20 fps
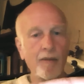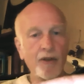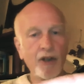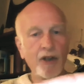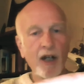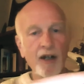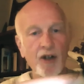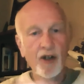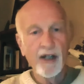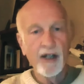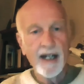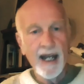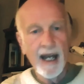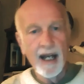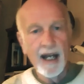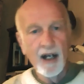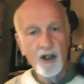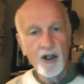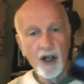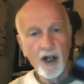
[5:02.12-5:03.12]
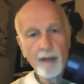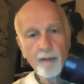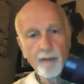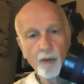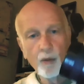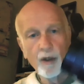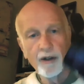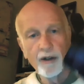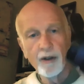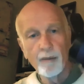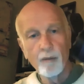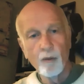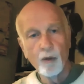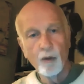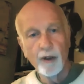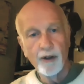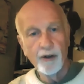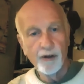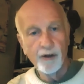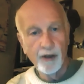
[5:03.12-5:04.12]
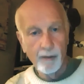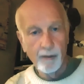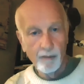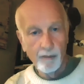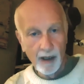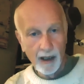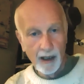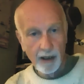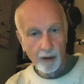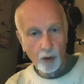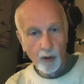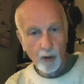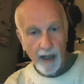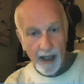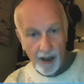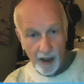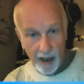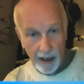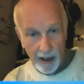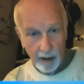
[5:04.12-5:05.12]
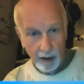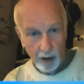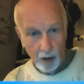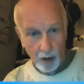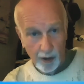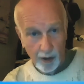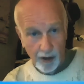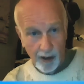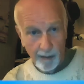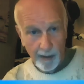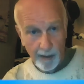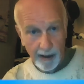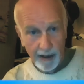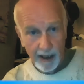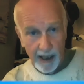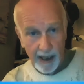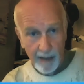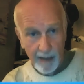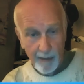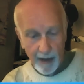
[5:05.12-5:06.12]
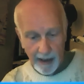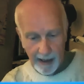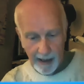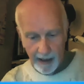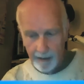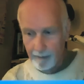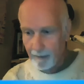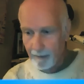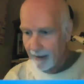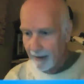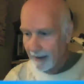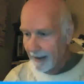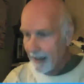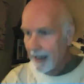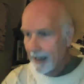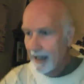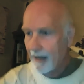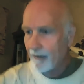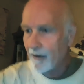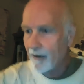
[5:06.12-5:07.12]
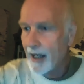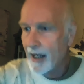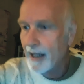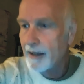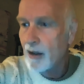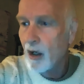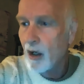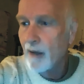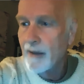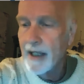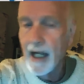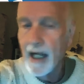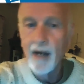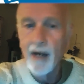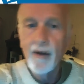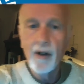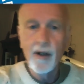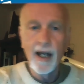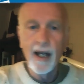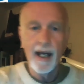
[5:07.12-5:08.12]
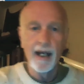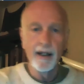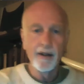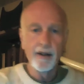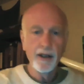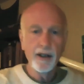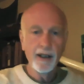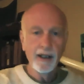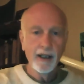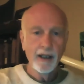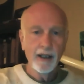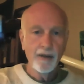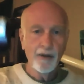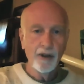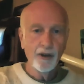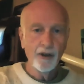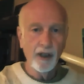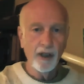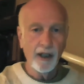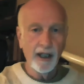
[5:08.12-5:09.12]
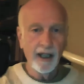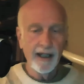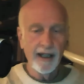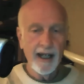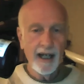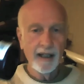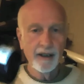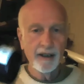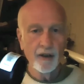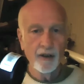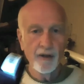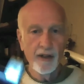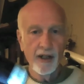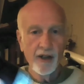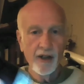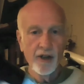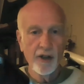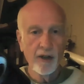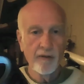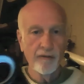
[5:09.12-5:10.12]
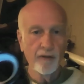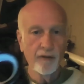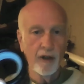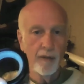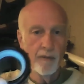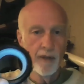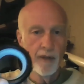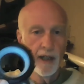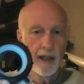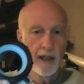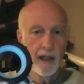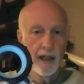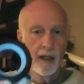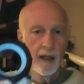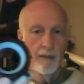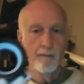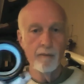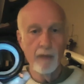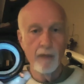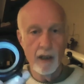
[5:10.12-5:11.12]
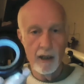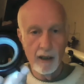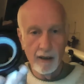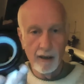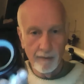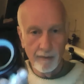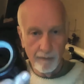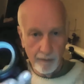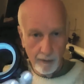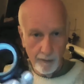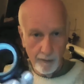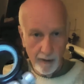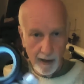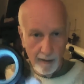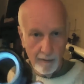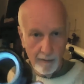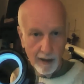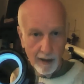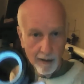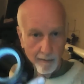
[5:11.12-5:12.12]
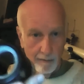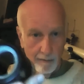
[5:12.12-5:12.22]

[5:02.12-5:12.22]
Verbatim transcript: touch the edge up with, with some uh, crazy glue or something to keep it in. And then on the other end, there's a connector. These are from the, uh, uh, from the um,